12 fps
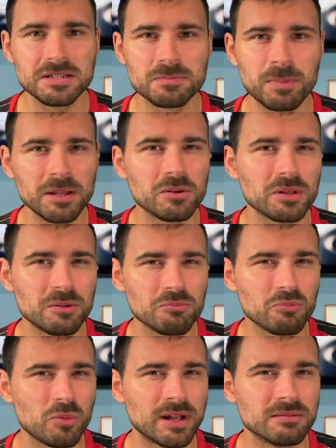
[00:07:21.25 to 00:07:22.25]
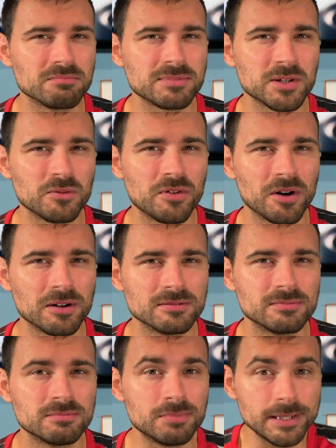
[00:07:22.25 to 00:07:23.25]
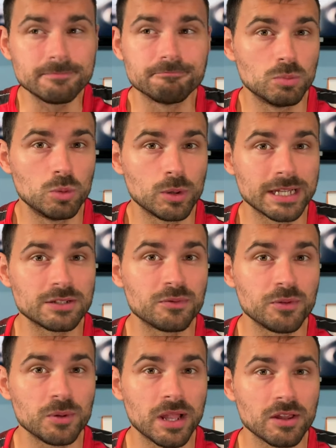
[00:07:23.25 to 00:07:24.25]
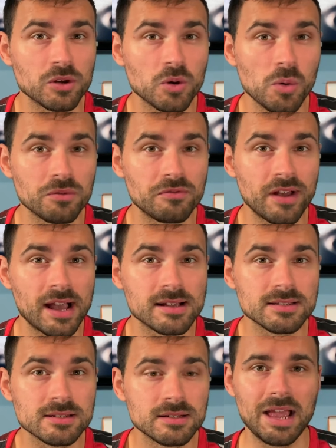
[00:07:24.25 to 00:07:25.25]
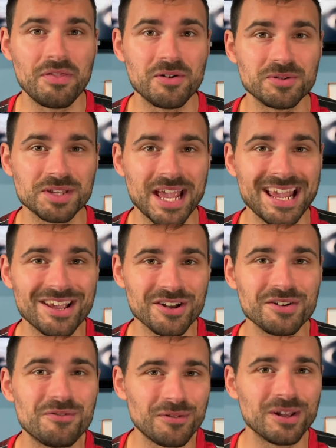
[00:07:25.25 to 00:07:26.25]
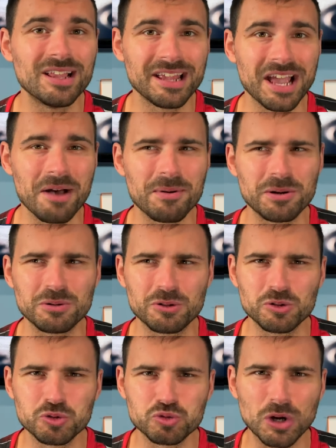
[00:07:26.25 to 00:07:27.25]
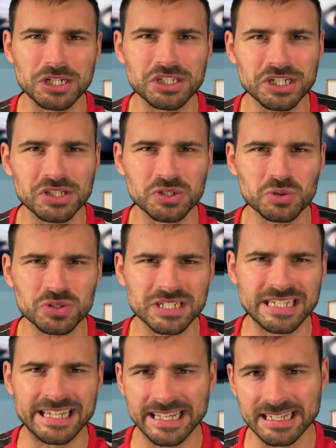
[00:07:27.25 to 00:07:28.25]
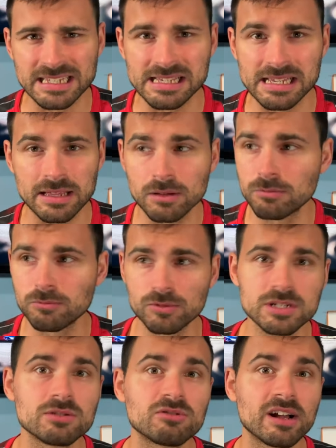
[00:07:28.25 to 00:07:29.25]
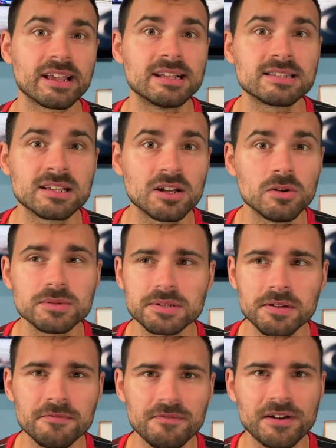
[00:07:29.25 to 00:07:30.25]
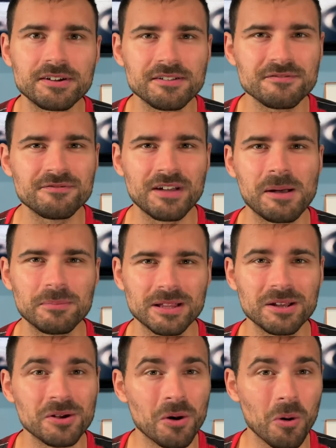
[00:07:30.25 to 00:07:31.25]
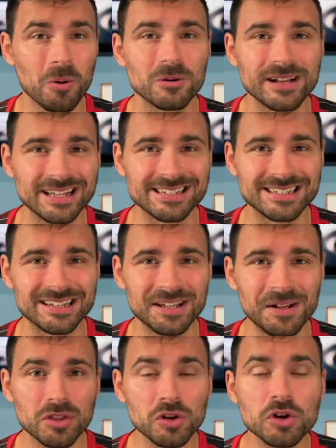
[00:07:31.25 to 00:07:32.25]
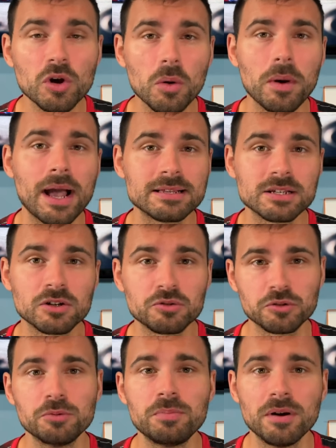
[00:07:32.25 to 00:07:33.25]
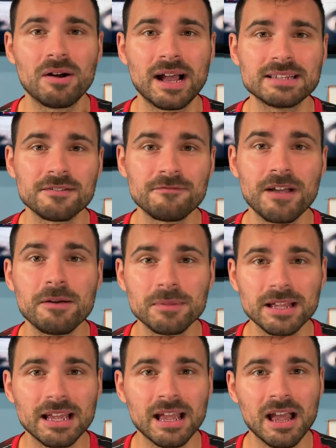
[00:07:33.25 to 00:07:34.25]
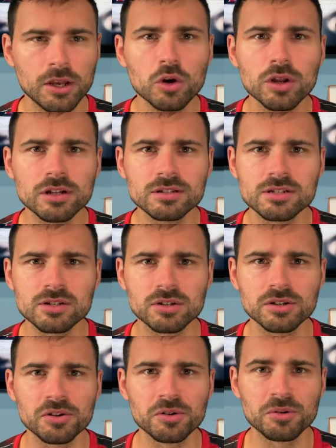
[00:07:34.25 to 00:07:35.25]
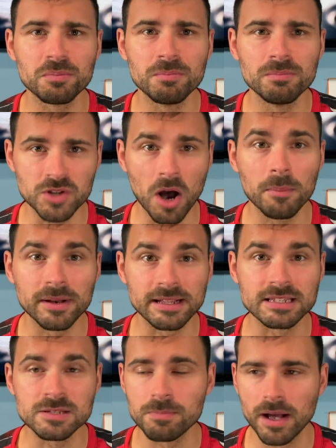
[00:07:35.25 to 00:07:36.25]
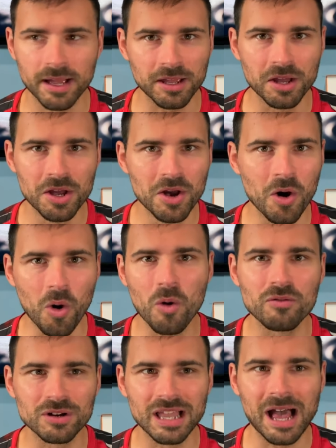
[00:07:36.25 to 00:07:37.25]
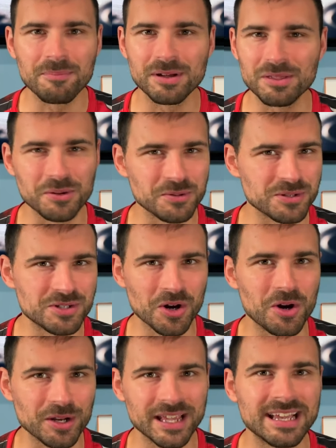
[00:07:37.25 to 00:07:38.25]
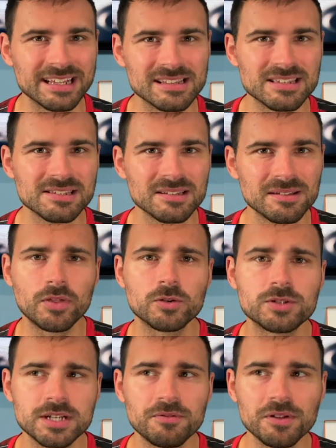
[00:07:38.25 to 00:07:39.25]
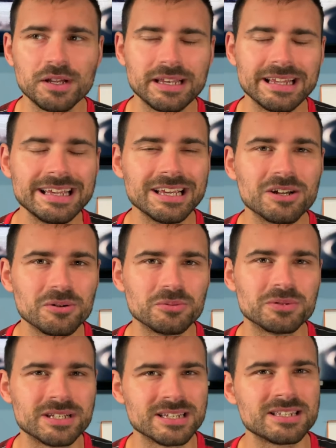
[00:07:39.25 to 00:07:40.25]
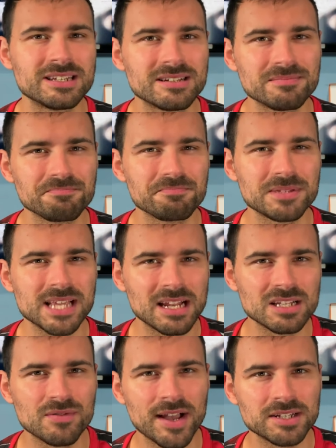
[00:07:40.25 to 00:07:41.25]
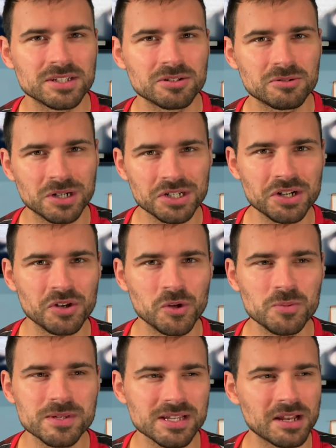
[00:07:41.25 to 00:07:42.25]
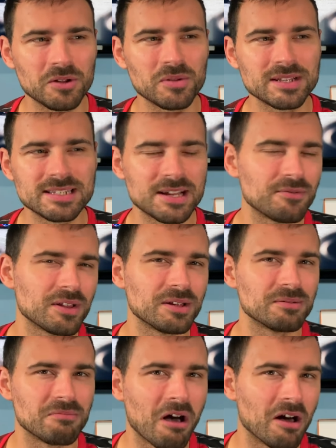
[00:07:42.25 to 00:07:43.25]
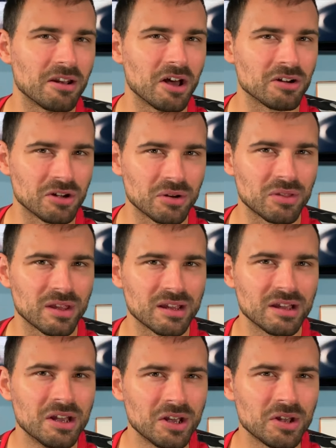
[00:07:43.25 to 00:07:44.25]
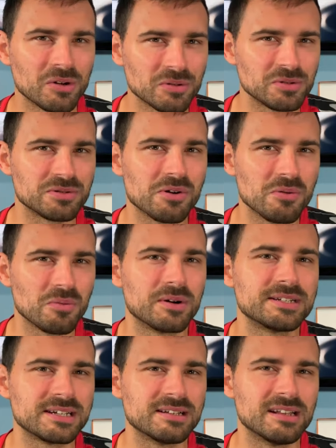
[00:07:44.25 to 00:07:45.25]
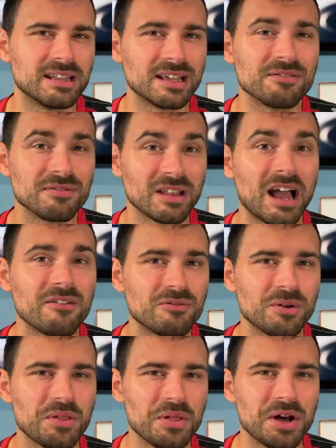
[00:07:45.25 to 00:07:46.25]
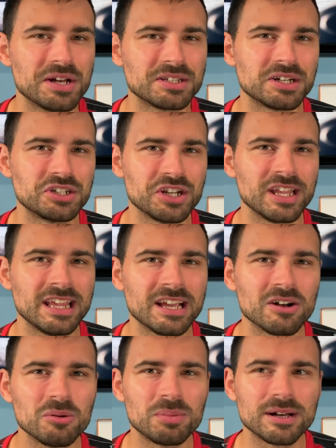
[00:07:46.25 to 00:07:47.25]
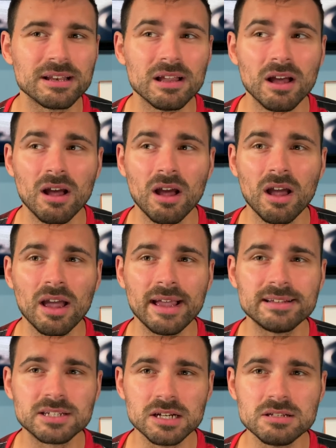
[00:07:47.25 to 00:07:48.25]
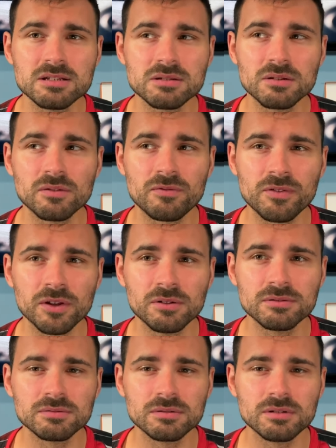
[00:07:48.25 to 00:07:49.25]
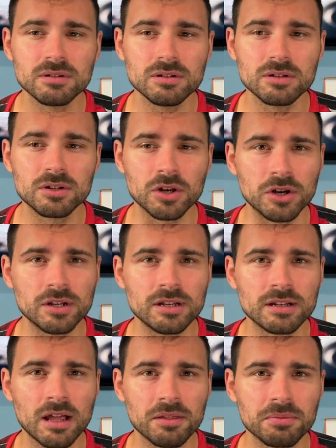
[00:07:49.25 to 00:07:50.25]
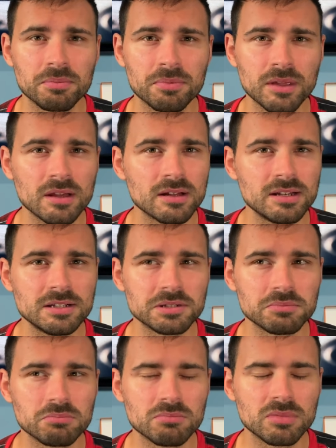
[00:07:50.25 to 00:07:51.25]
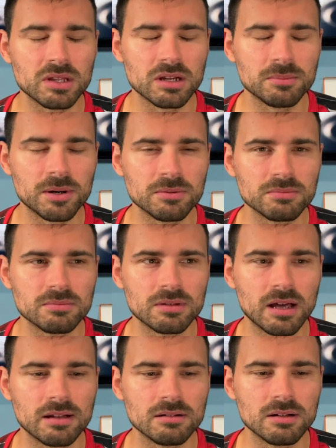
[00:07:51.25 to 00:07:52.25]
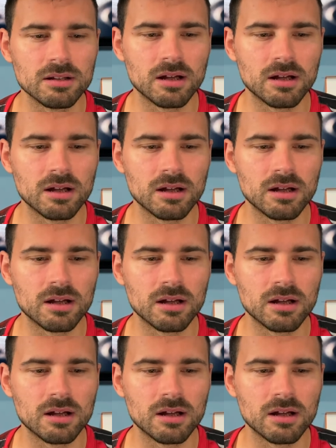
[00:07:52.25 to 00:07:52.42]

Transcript: Speed only went so far. But you get to feel like you're going fast. And there's a good feeling about crushing those kids. And the reason why kids can go is very family oriented. You can go as a group or as a family, and you can assert your dominance by overlapping those darn kids. There's definitely an egotistic satisfaction crushing noobs, and I know that's definitely not a good thing. You know, you don't want to live life with such an ego, but it does feel good, and I think I need to think about that a